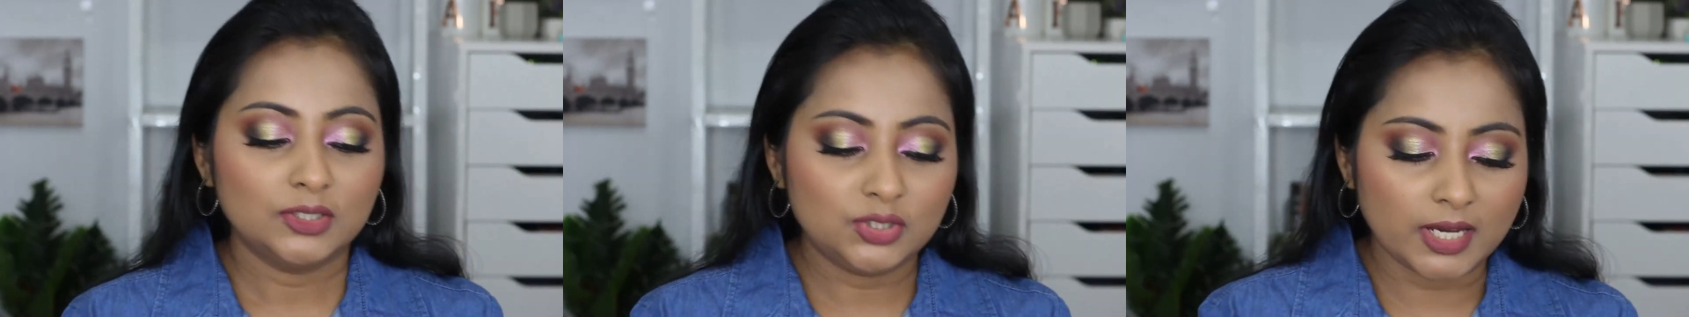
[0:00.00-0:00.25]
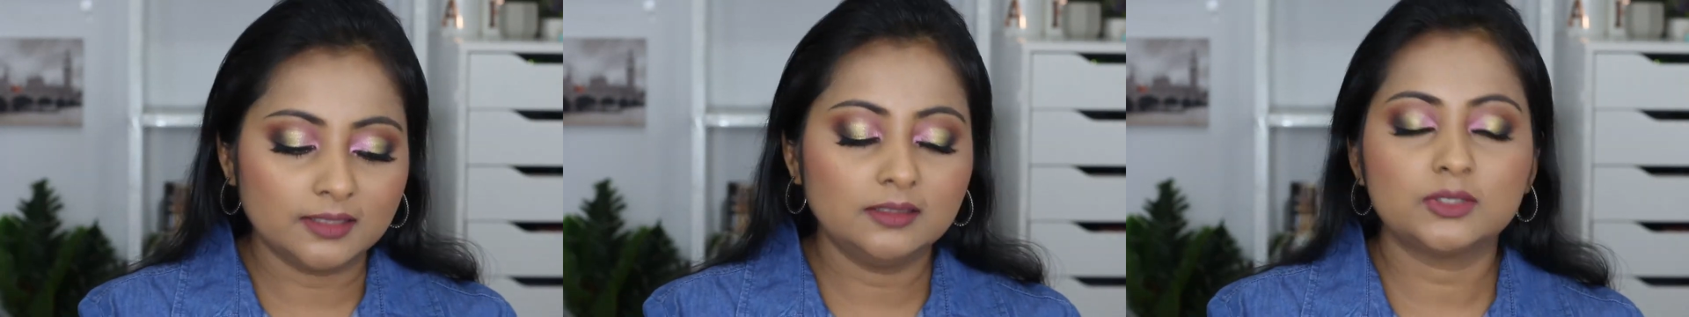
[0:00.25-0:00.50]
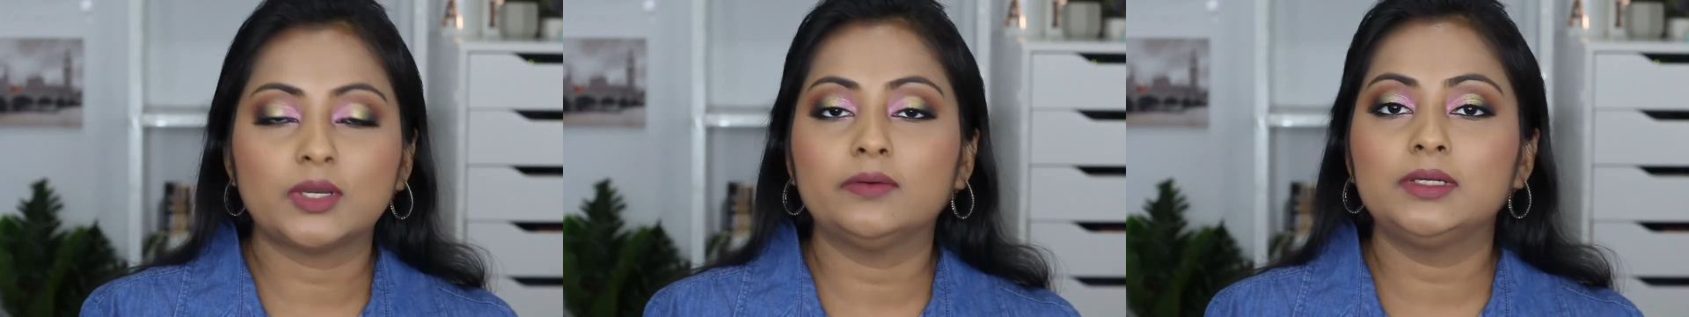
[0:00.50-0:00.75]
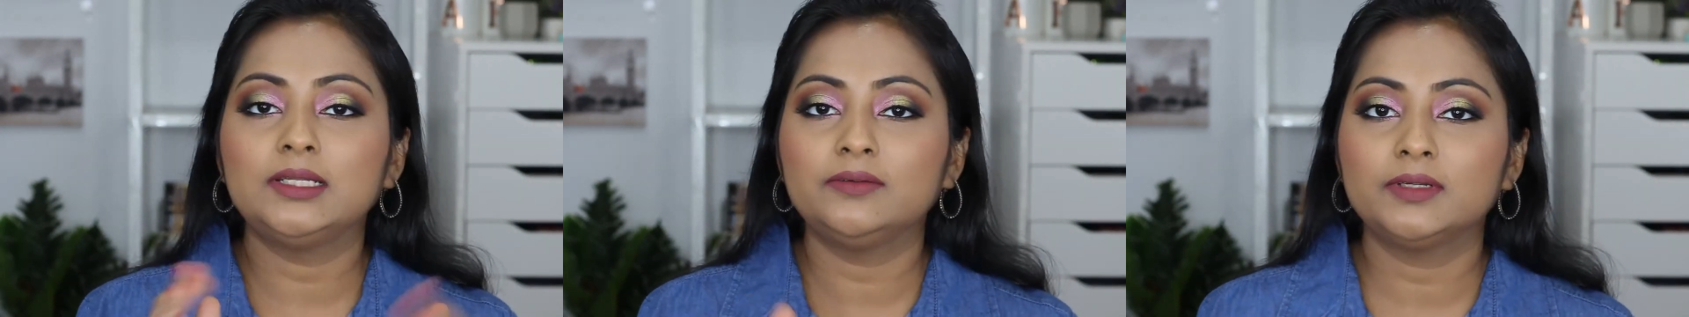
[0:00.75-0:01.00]
channel so I
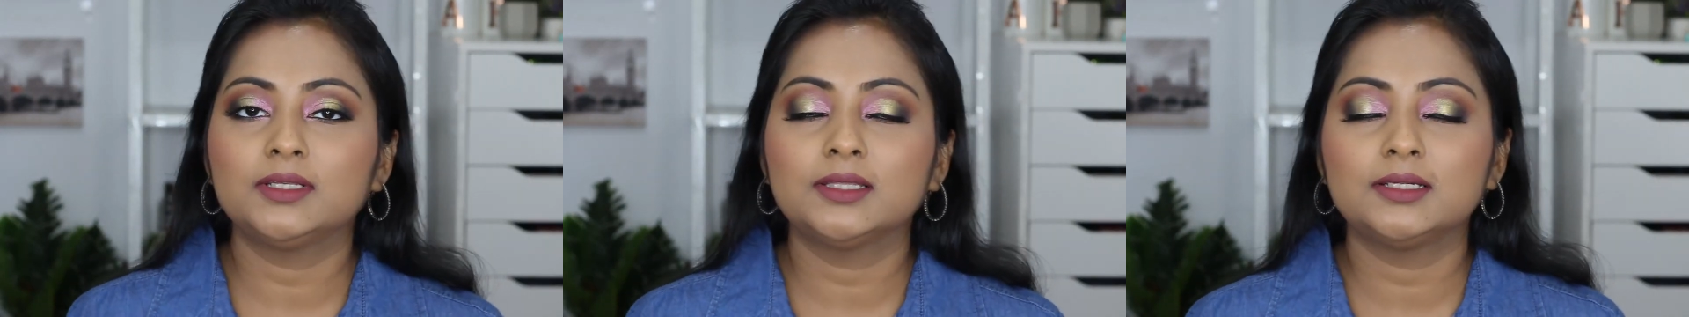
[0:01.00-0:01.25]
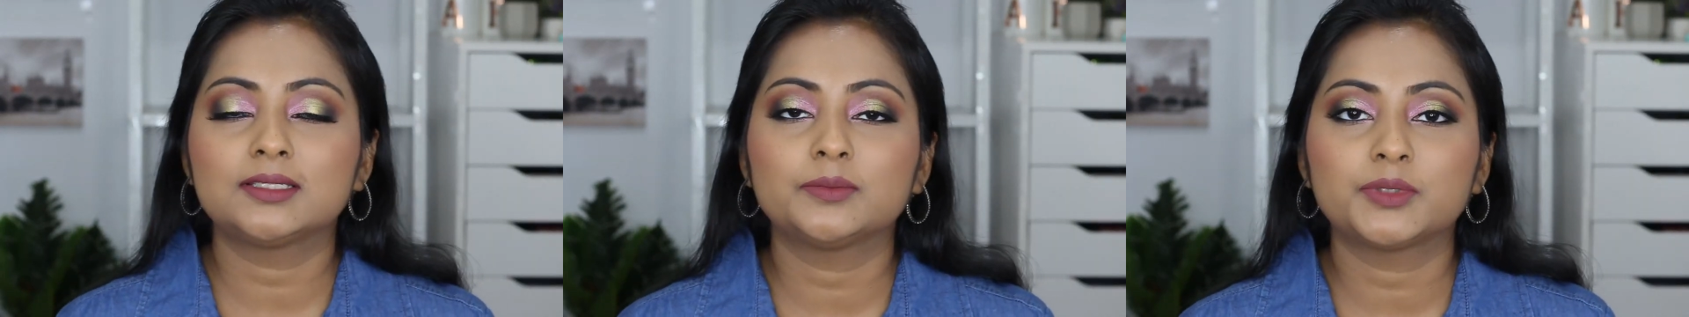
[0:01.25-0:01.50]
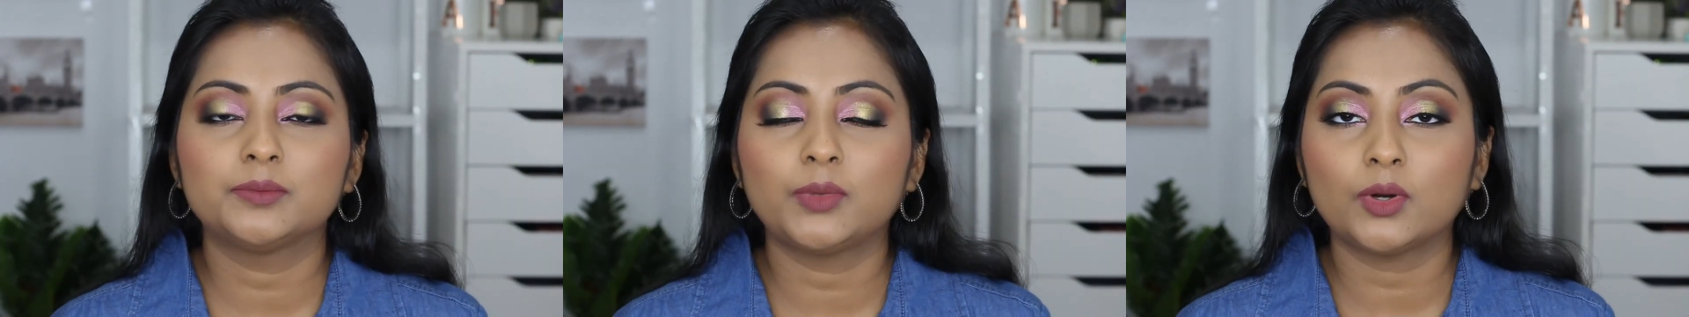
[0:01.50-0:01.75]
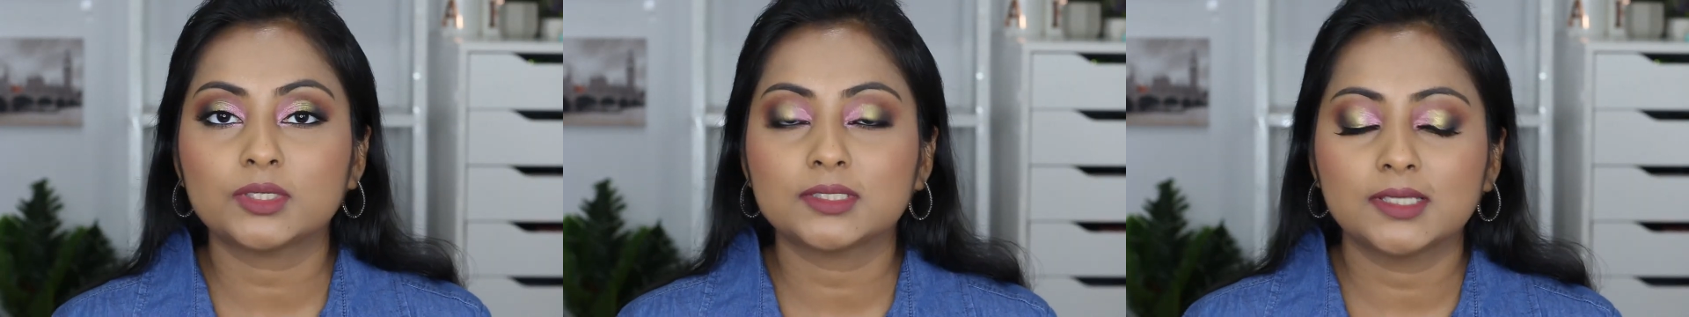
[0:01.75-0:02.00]
will leave it in the description
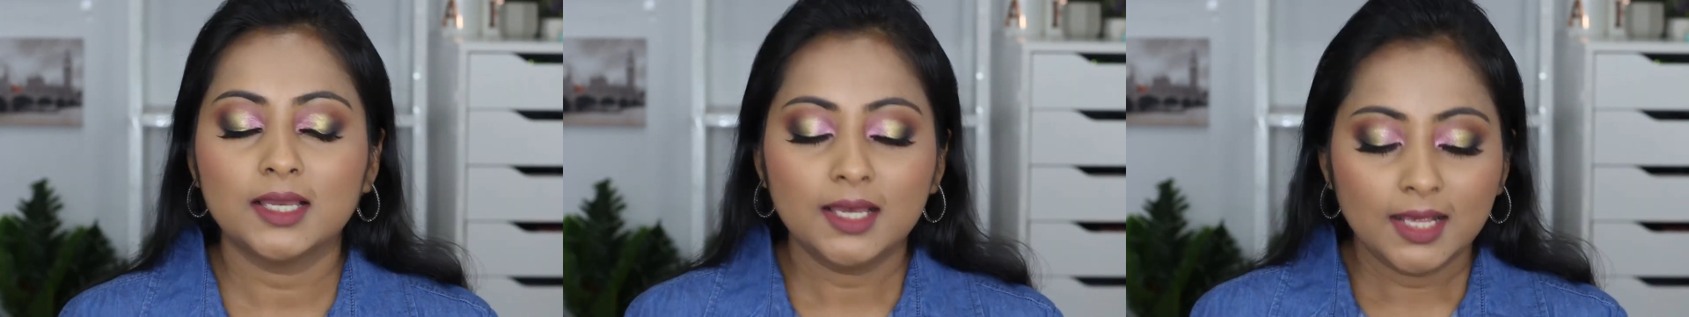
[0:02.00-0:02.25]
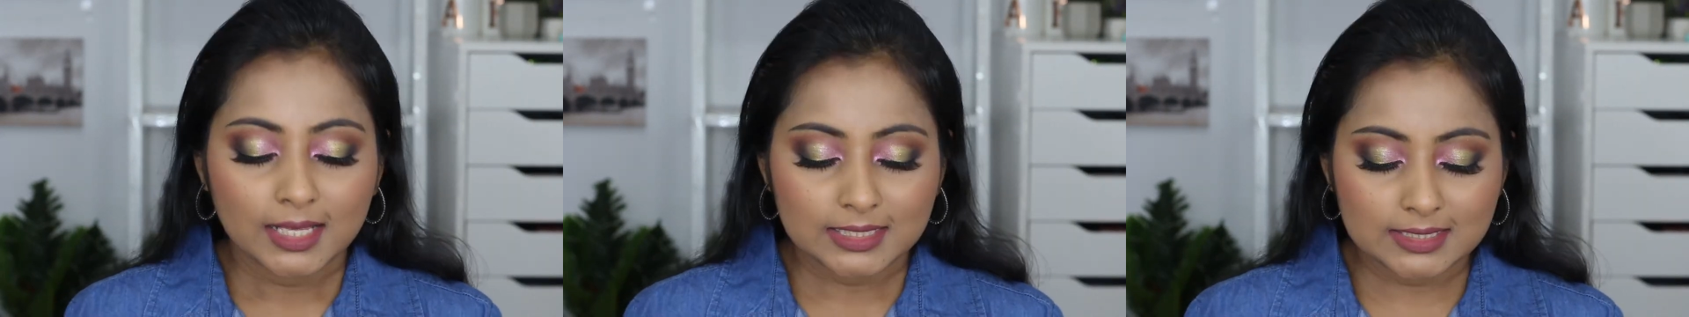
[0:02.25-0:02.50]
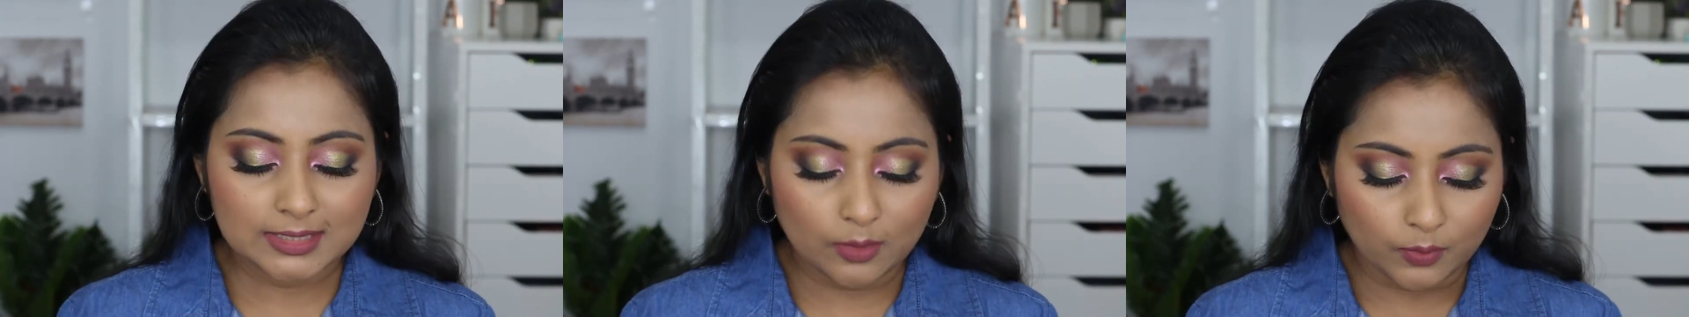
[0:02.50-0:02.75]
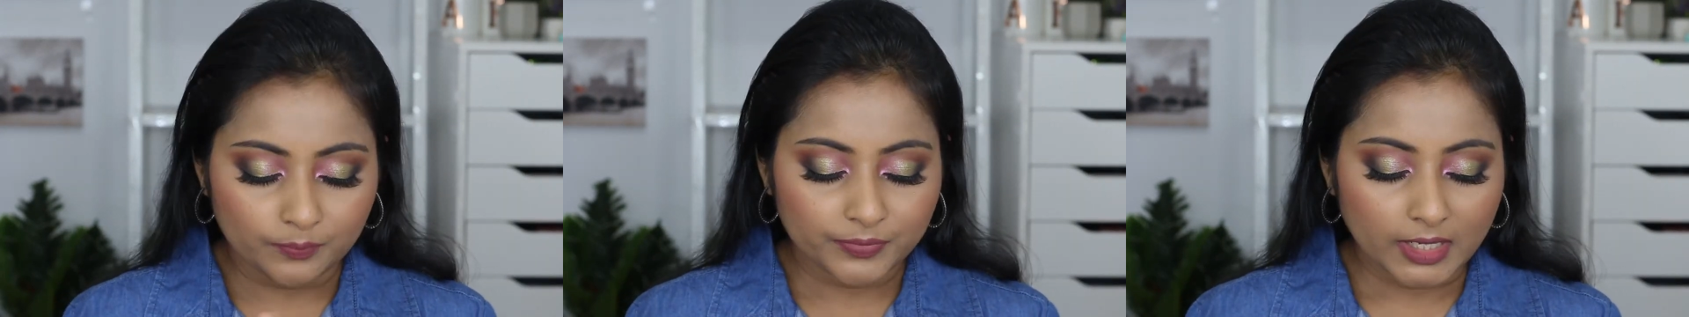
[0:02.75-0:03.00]
box
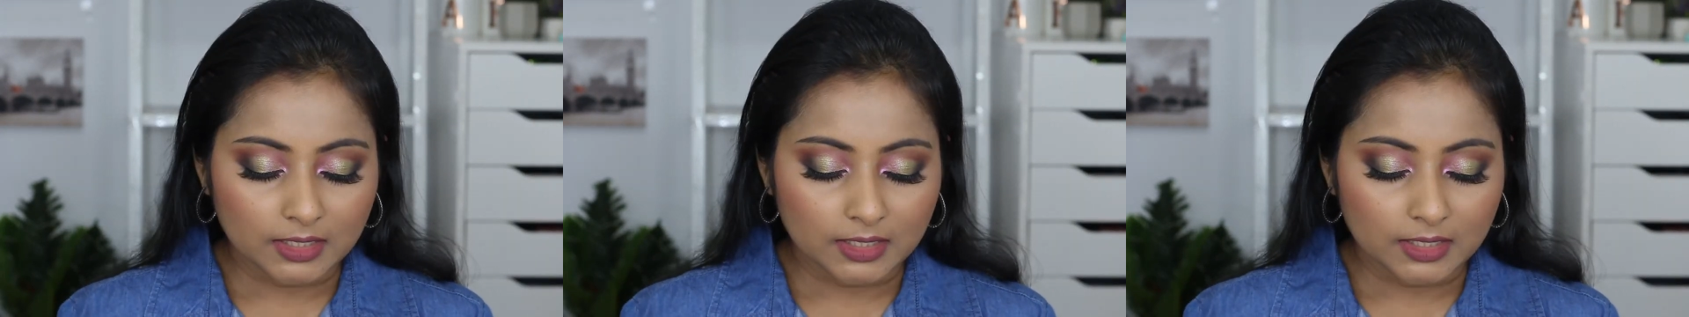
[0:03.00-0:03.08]
so